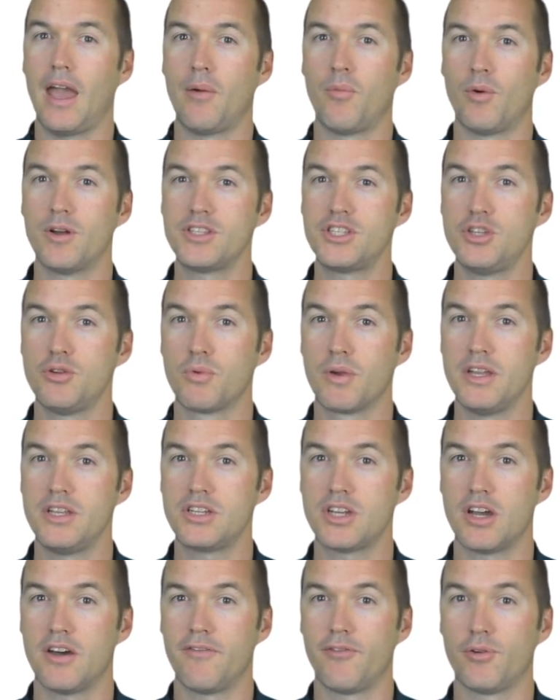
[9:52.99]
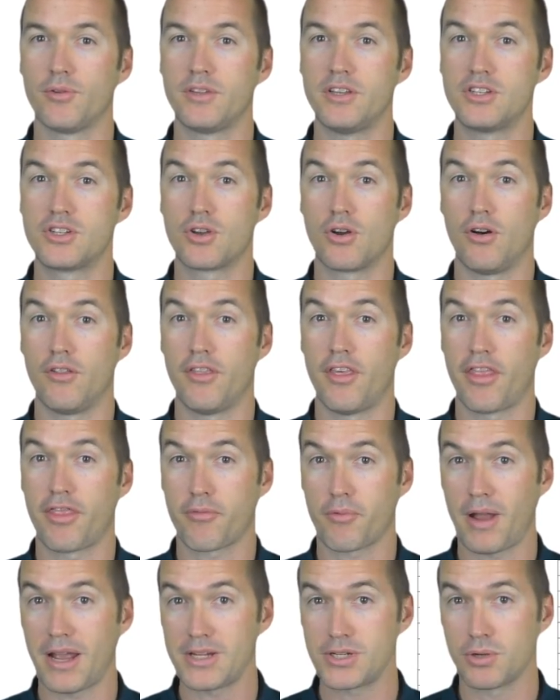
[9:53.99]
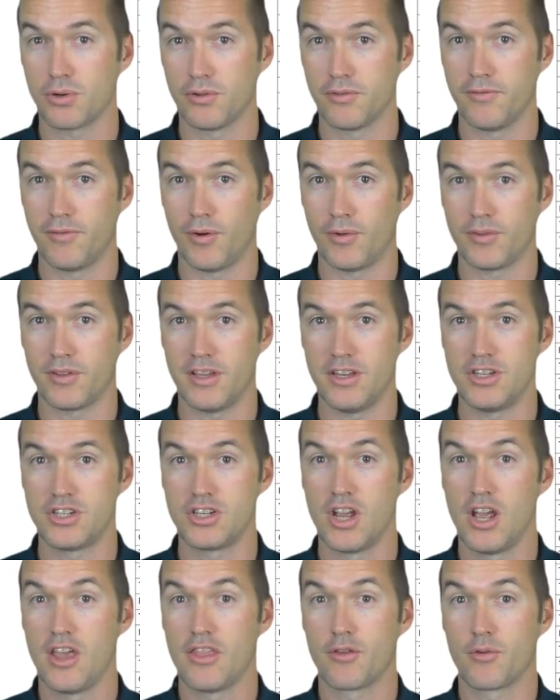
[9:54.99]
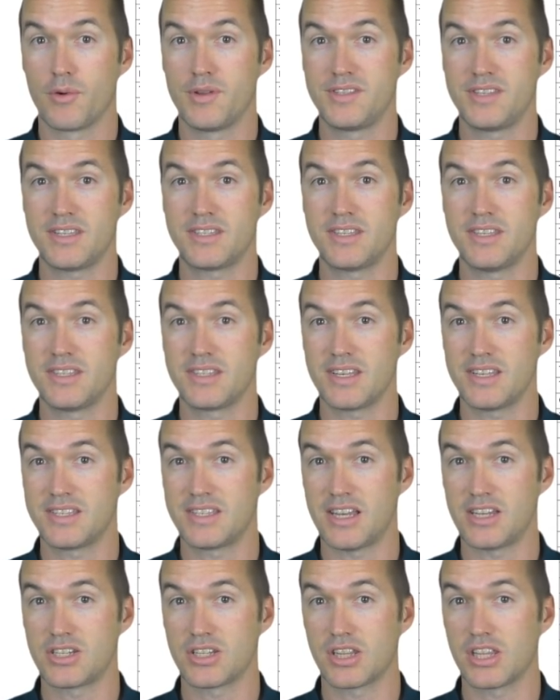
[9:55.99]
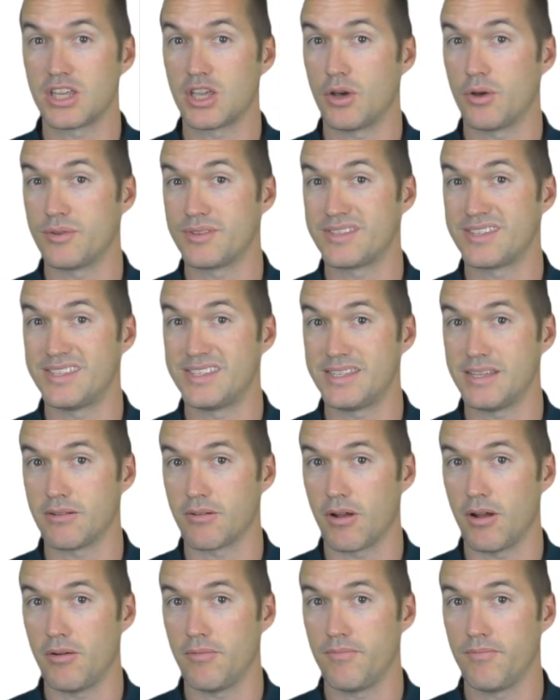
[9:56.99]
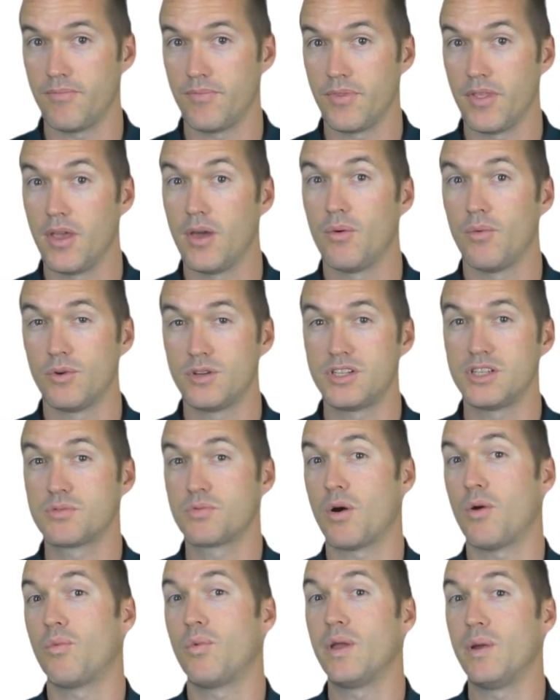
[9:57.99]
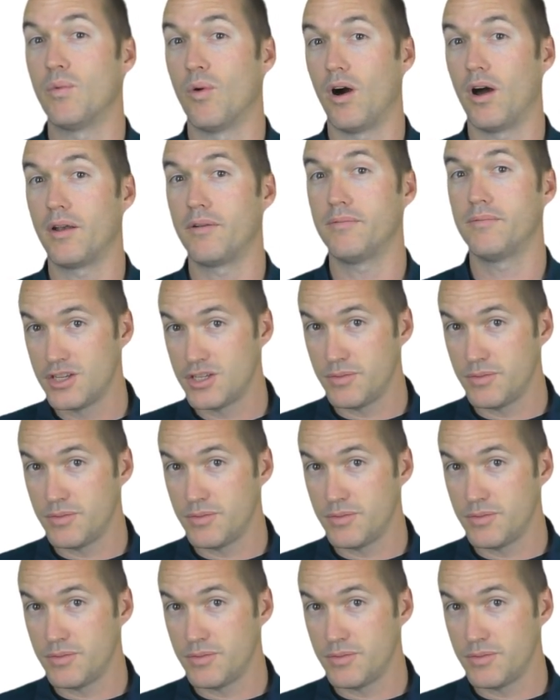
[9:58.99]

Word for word: And once you reach a voltage called the threshold voltage, the resistance essentially goes to zero, which is what we want.